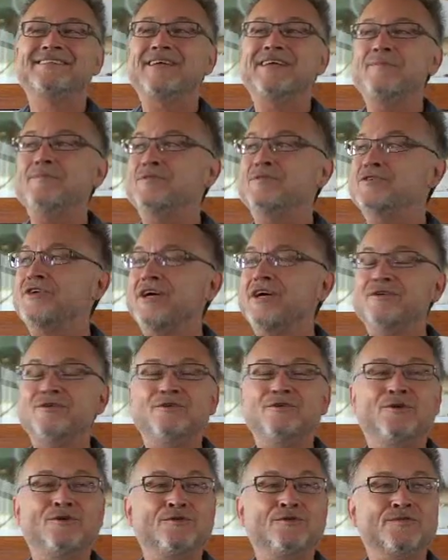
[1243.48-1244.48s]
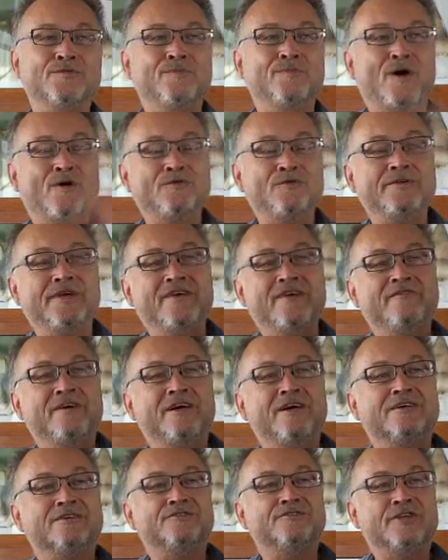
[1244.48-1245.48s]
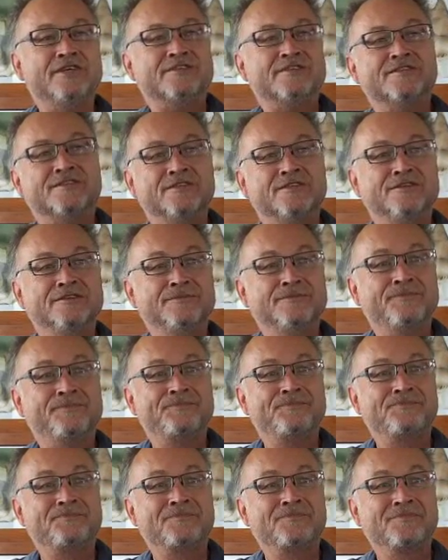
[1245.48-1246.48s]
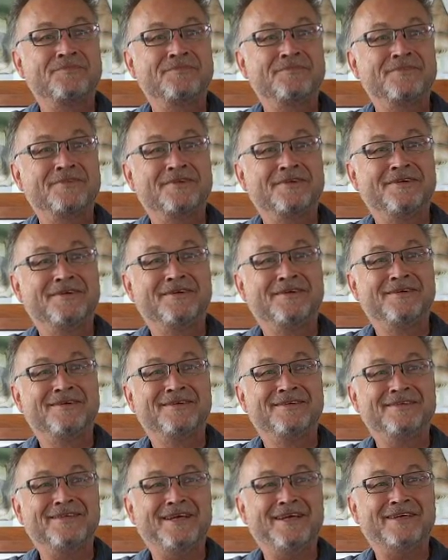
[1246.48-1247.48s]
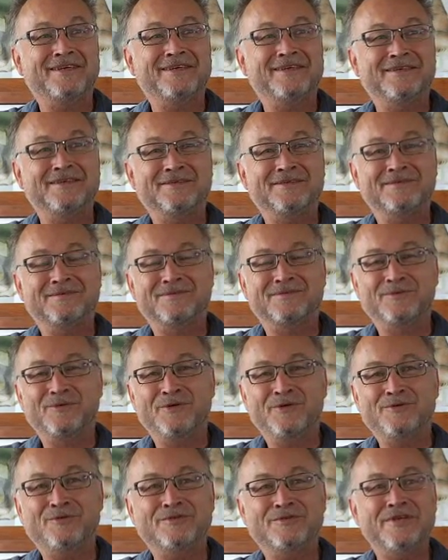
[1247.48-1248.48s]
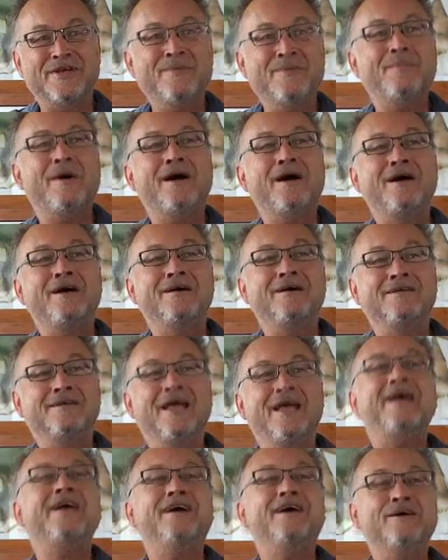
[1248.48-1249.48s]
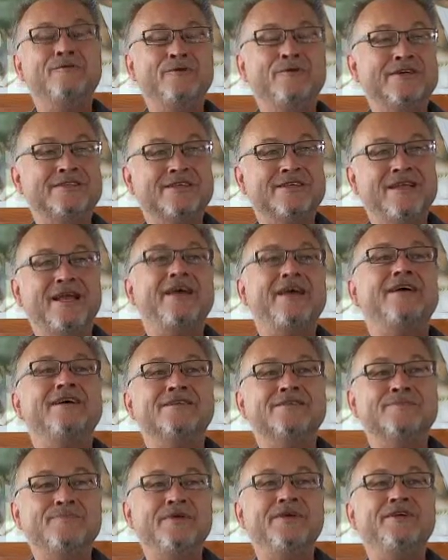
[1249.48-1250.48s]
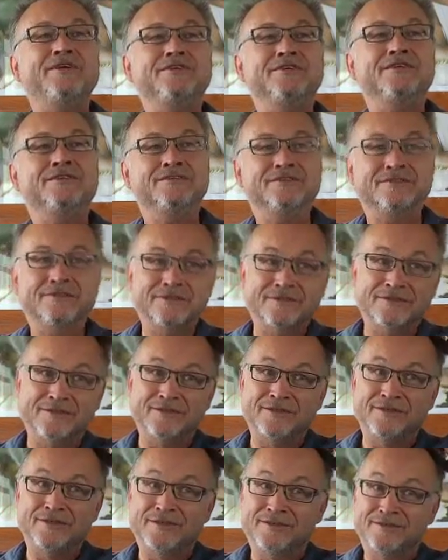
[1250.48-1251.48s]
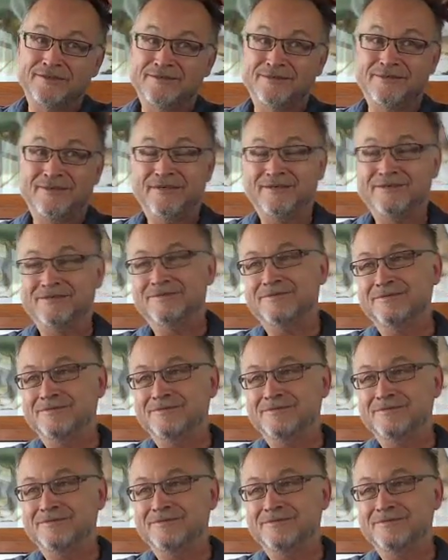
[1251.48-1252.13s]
Some try to go to the Mount Everest, like uh, going to the Himalaya, where the liars meet, and, and